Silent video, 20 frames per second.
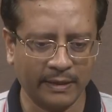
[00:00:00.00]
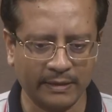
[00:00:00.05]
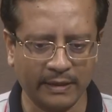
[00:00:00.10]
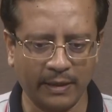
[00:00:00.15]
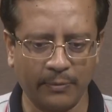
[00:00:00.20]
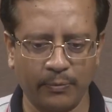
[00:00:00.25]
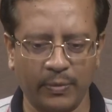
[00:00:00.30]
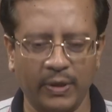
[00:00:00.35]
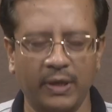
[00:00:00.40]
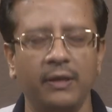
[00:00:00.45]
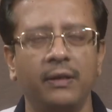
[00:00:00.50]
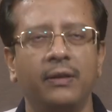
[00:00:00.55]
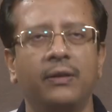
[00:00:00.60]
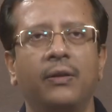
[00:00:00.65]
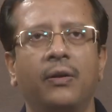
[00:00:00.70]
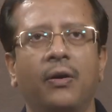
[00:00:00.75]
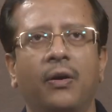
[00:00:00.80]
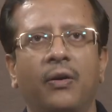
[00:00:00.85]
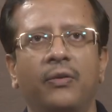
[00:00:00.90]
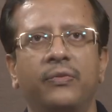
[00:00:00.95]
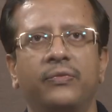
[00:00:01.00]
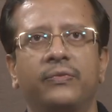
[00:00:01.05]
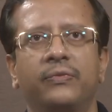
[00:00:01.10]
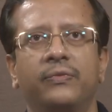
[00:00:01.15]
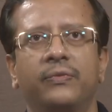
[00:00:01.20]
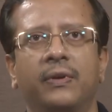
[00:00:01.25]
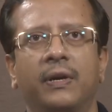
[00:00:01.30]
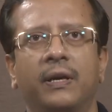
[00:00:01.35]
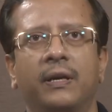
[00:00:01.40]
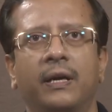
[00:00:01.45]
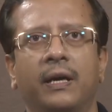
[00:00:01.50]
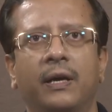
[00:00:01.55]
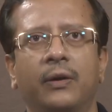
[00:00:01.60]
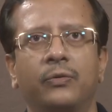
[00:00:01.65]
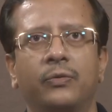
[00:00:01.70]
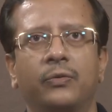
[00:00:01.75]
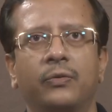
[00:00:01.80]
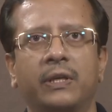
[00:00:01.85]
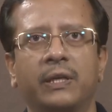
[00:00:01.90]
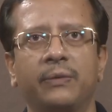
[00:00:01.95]
example of
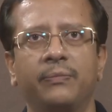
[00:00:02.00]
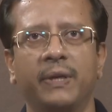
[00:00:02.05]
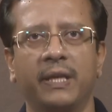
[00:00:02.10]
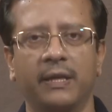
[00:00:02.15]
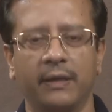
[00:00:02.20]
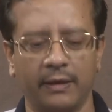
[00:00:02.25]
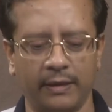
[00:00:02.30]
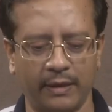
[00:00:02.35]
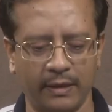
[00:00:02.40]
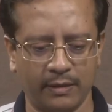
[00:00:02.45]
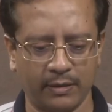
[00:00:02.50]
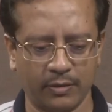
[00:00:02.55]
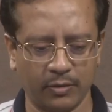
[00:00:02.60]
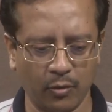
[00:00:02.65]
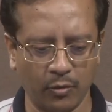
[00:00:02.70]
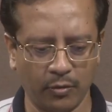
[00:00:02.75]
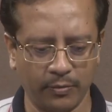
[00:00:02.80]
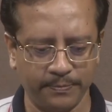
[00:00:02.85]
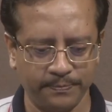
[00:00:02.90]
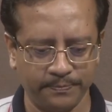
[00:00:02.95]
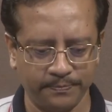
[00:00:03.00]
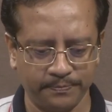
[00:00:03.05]
how to keep error rates low.